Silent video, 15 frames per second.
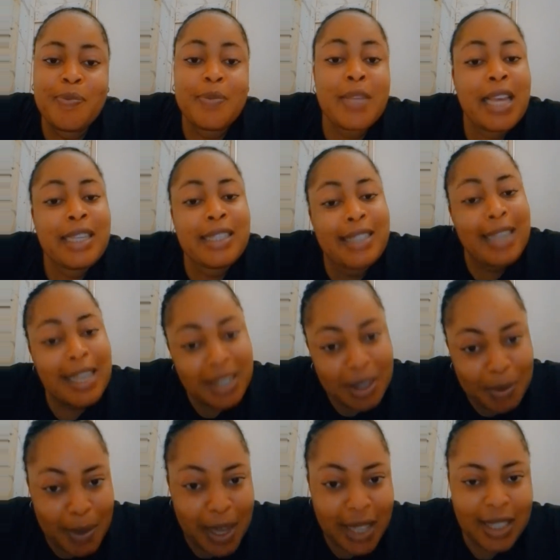
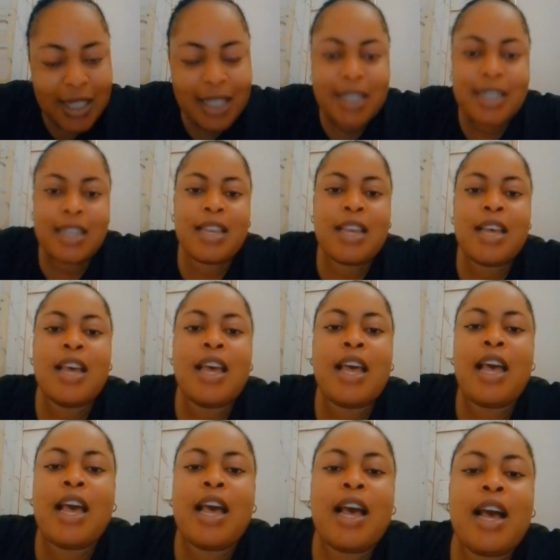assessment,
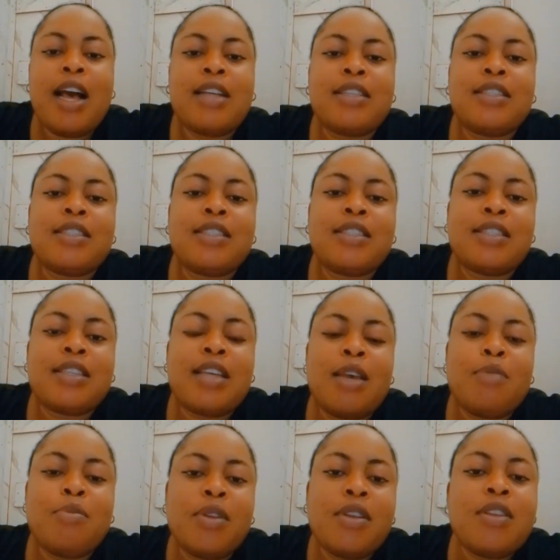and
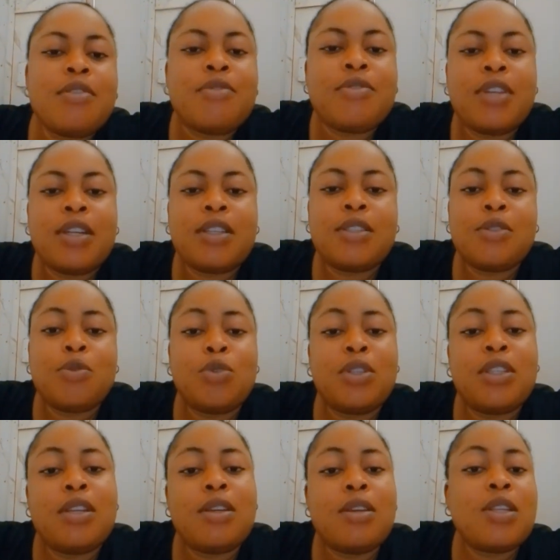I believe that
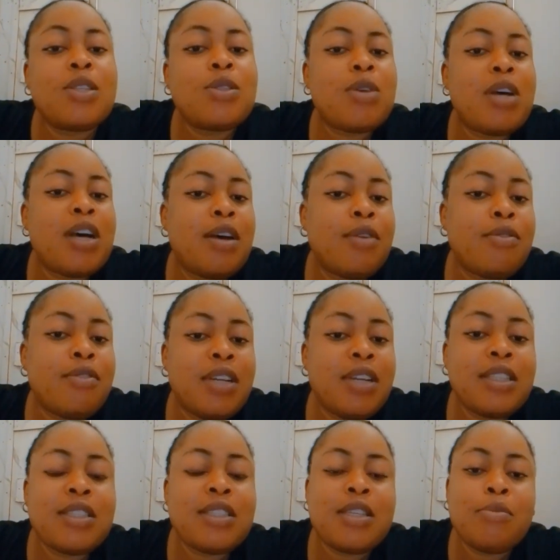with the little I have
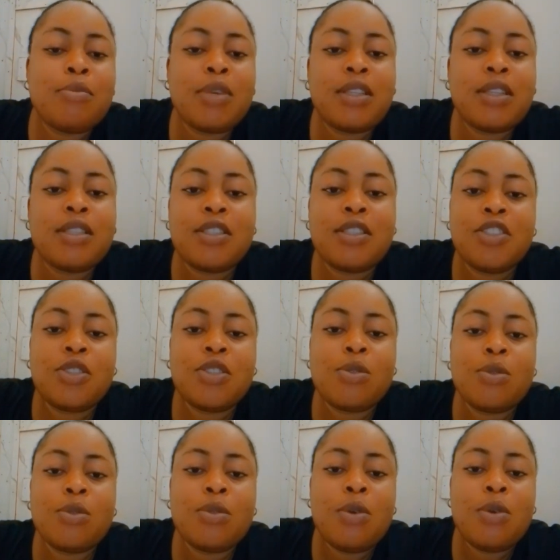learned in my
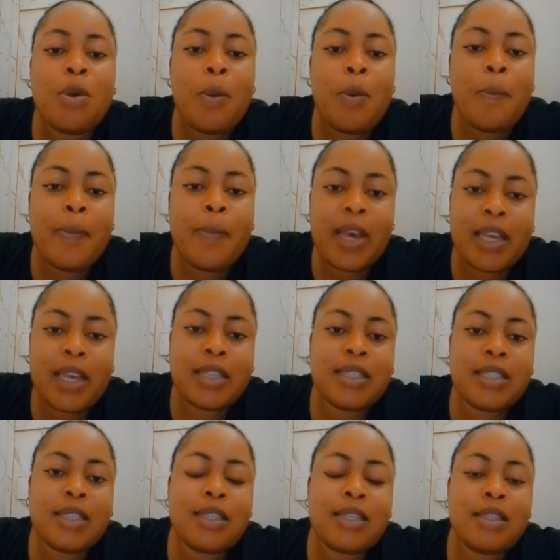digital
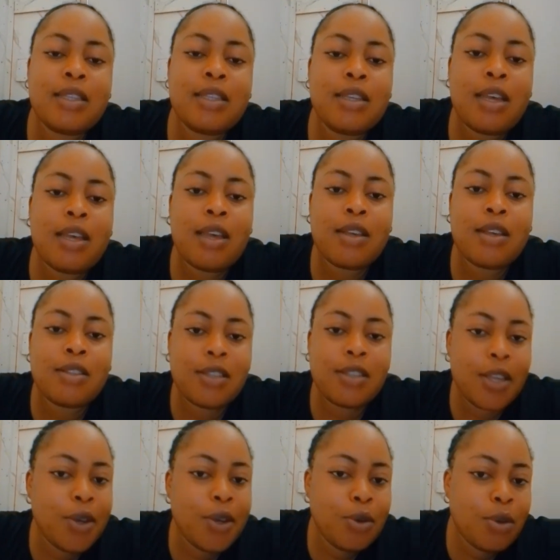marketing
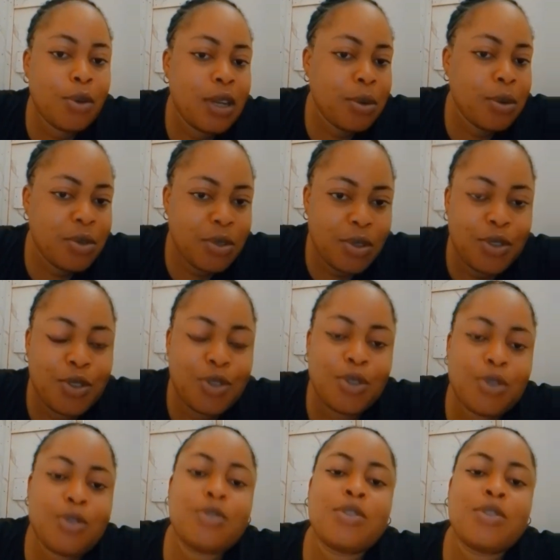skill acquisition,